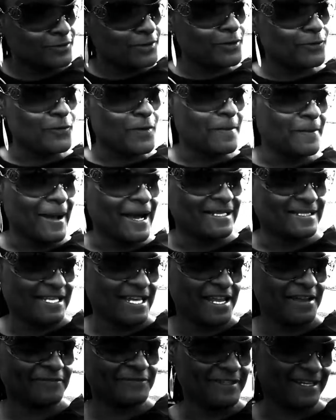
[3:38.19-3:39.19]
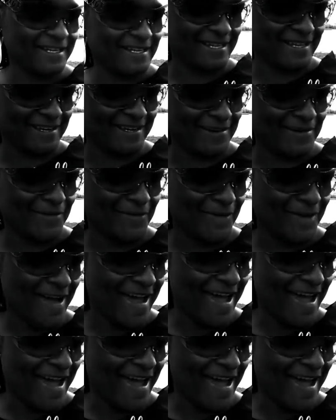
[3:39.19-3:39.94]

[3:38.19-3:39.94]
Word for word: um... when my teeth did get in the way.